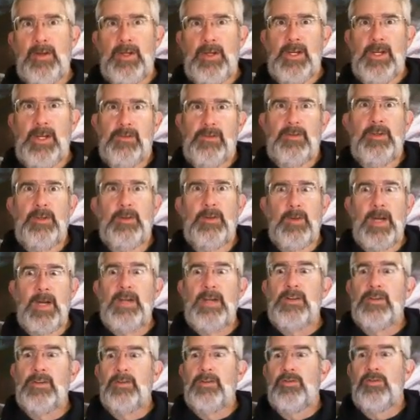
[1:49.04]
its
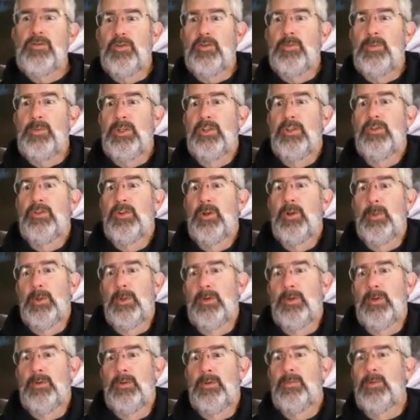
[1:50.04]
equation should be determined.
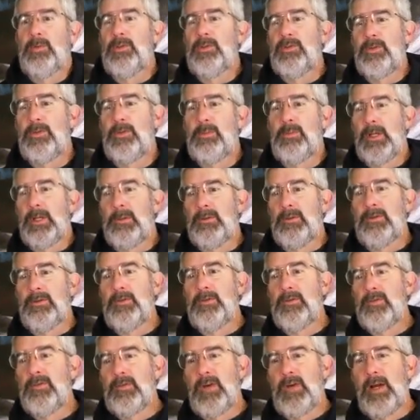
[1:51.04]
We should be able
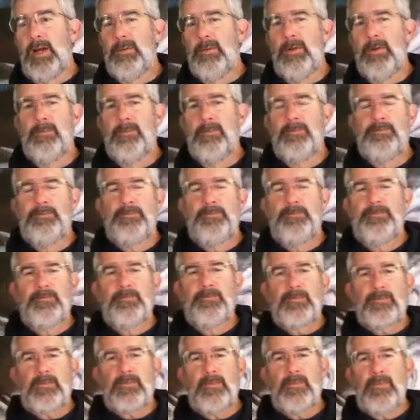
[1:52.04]
to describe it.
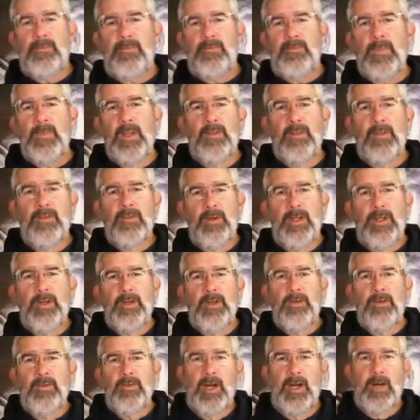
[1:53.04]
And so
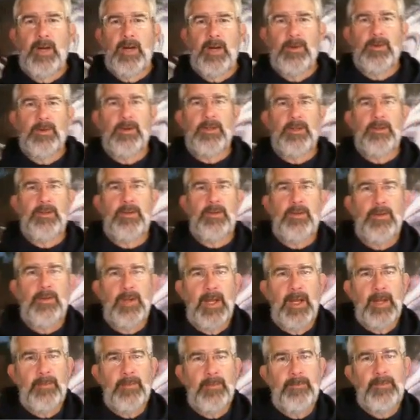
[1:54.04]
here's how we're going to do
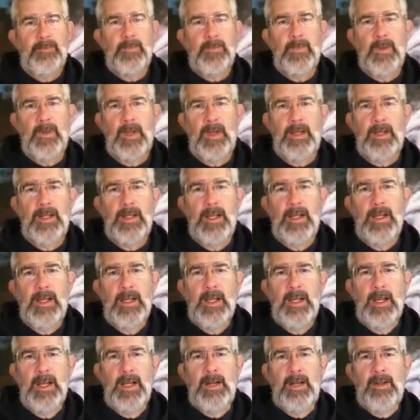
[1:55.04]
that.
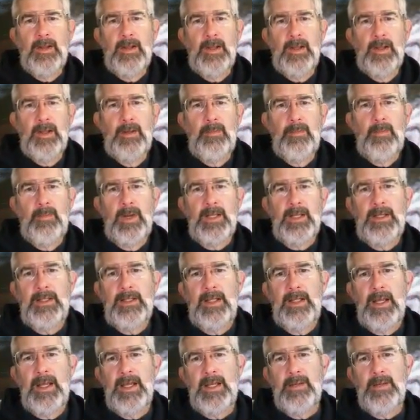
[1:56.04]
My
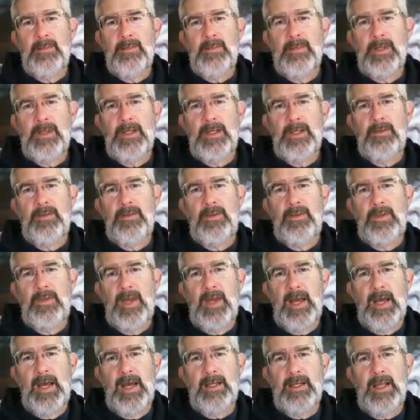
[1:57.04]
claim is
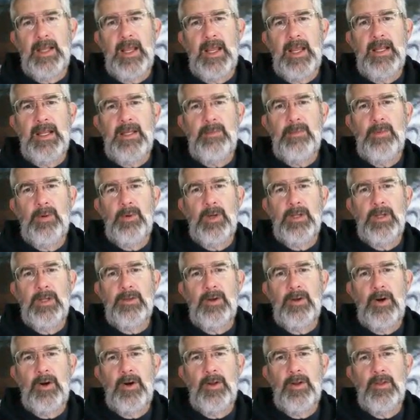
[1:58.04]
that any point
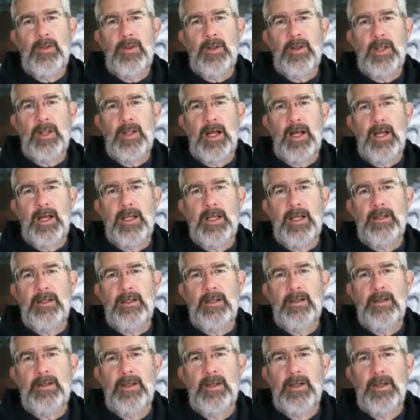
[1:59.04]
on the line,
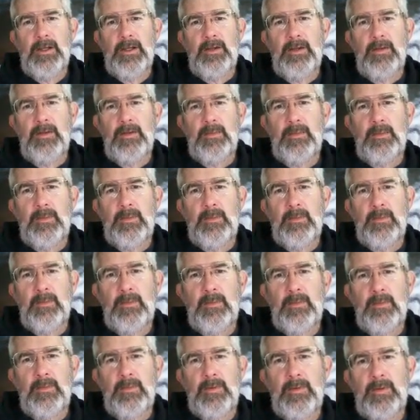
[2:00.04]

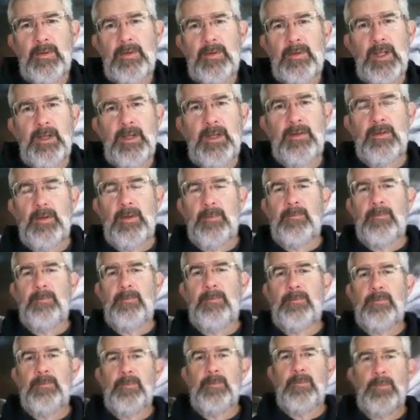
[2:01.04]
take some
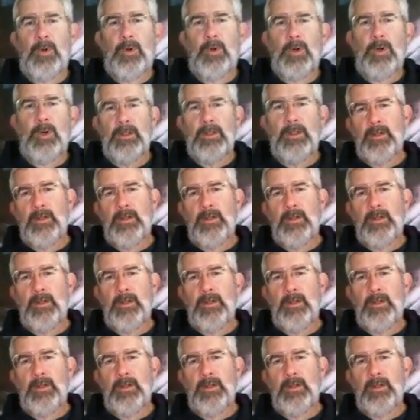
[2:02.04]
point